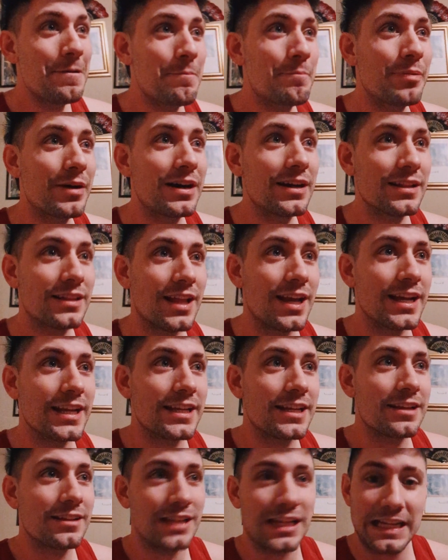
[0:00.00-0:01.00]
But
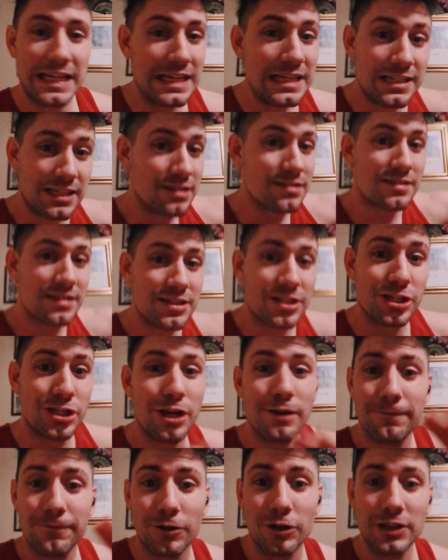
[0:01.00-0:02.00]
like, like he does this
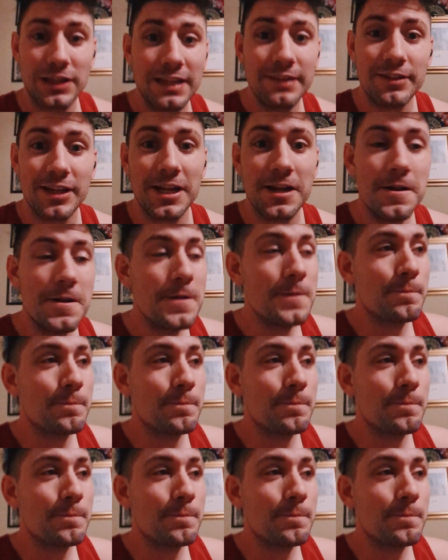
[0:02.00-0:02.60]
shit for a living.